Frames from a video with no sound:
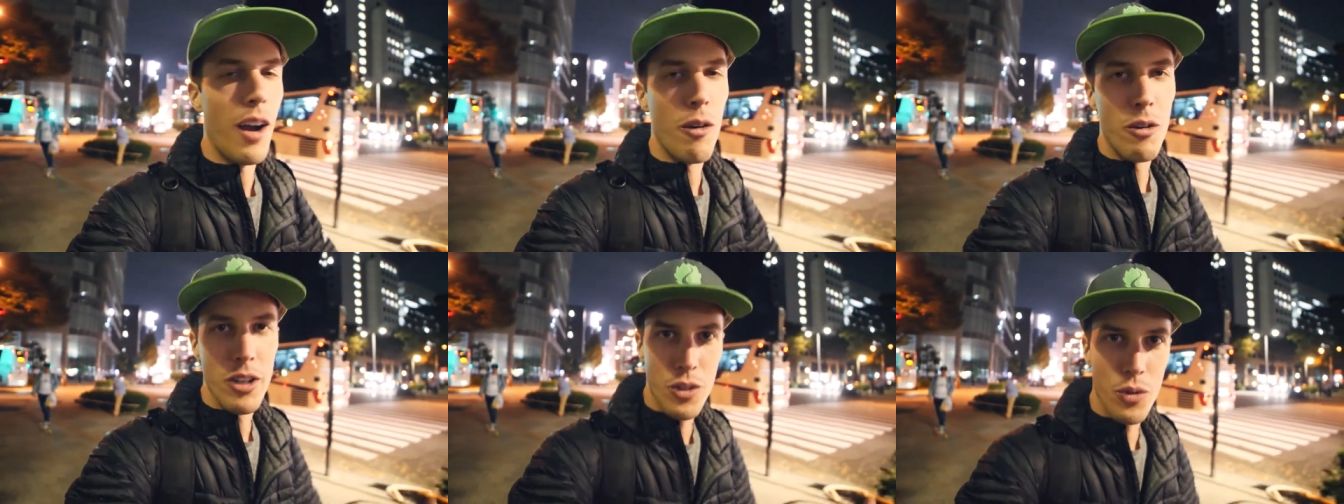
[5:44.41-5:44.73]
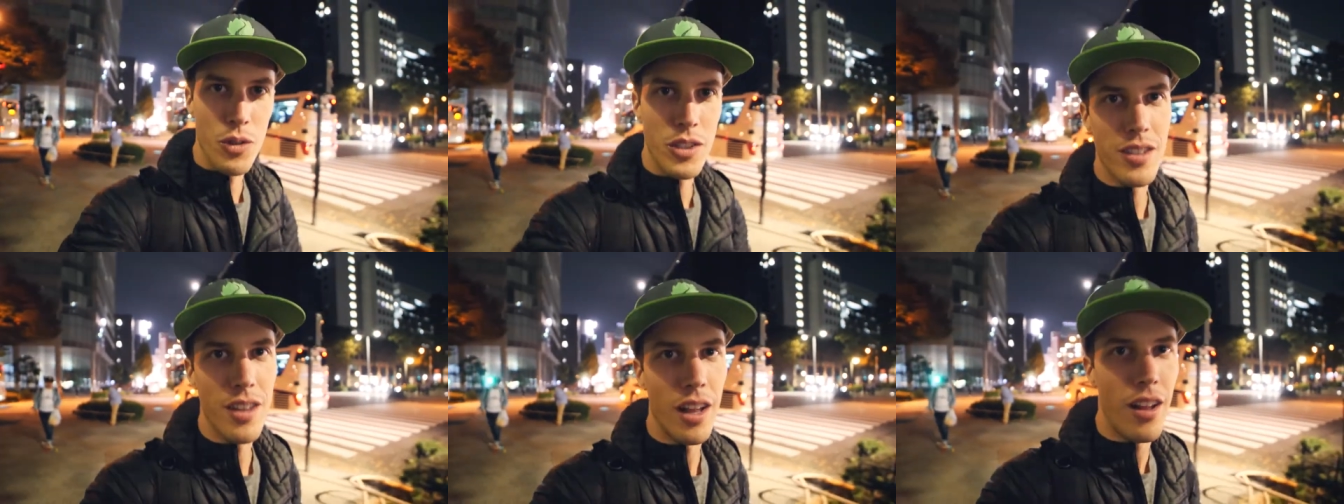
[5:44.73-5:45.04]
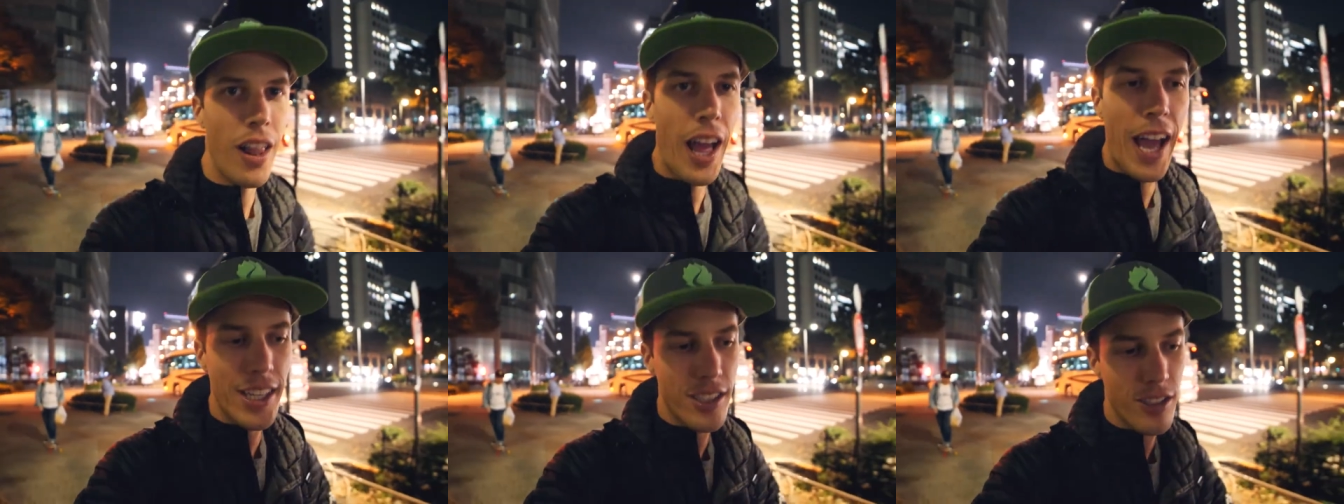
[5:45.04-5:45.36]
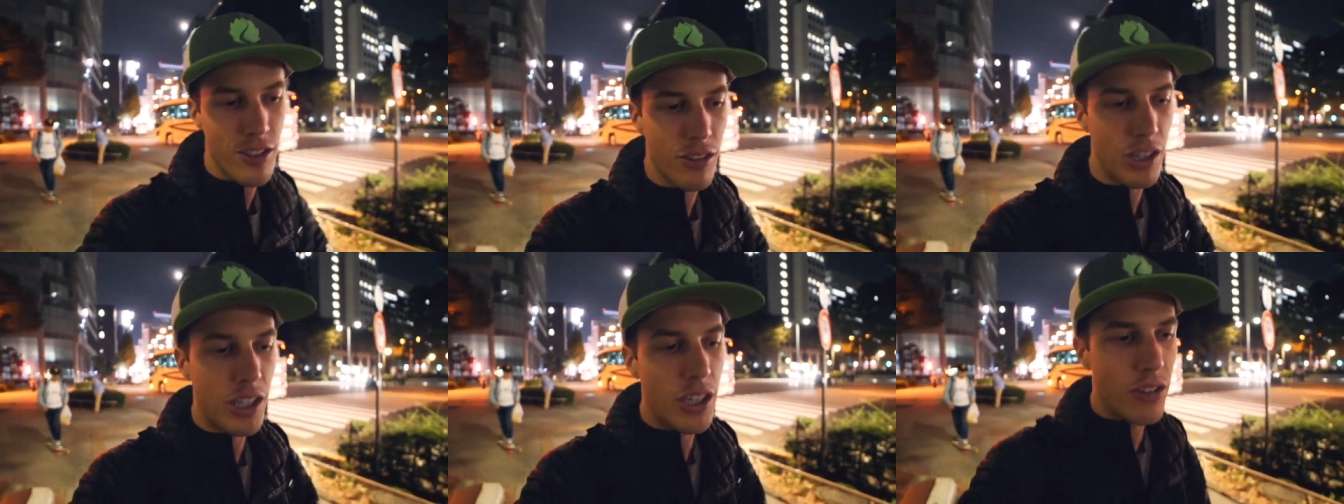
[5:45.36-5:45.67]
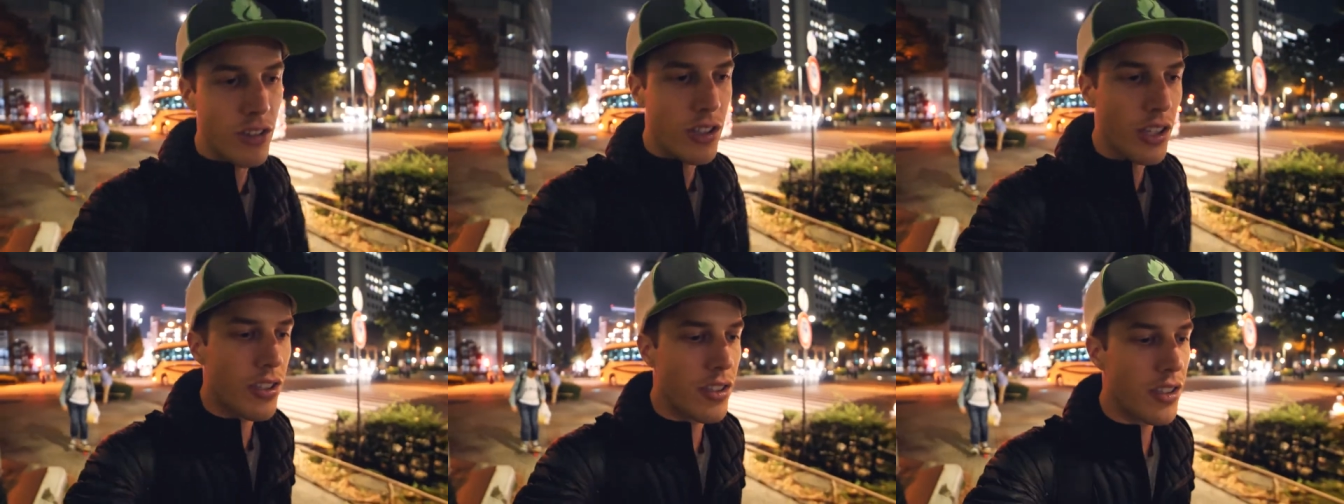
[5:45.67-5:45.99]
which was the last street
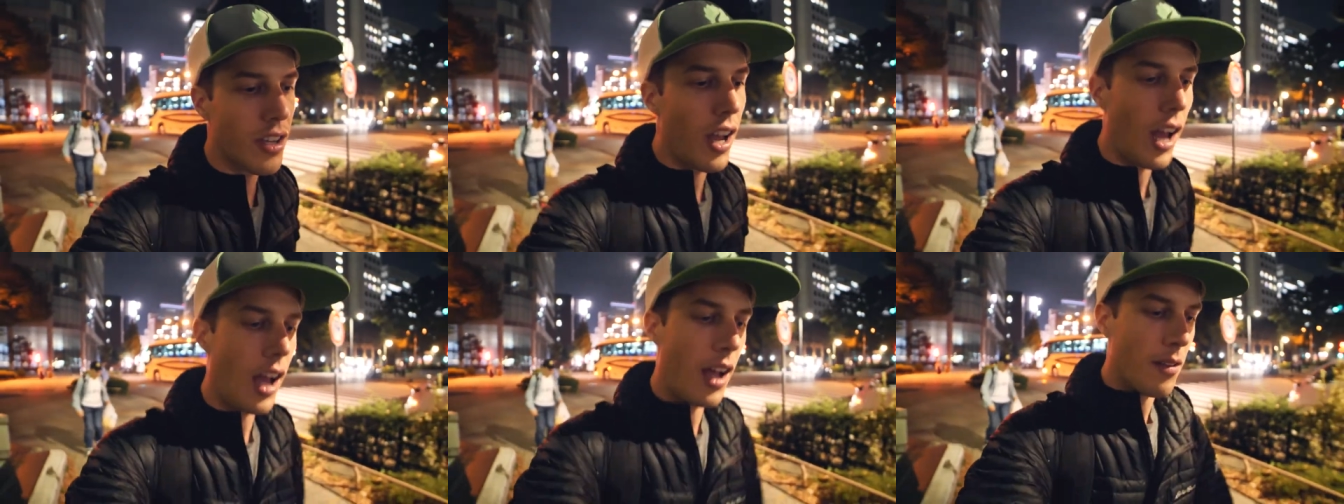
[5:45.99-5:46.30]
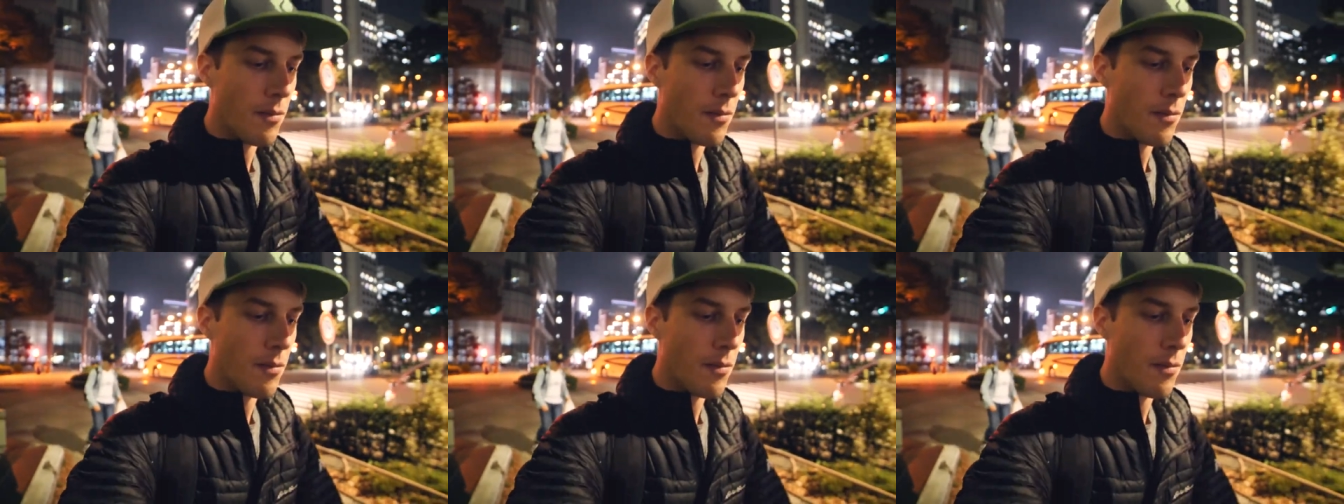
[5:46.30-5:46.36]
you just saw.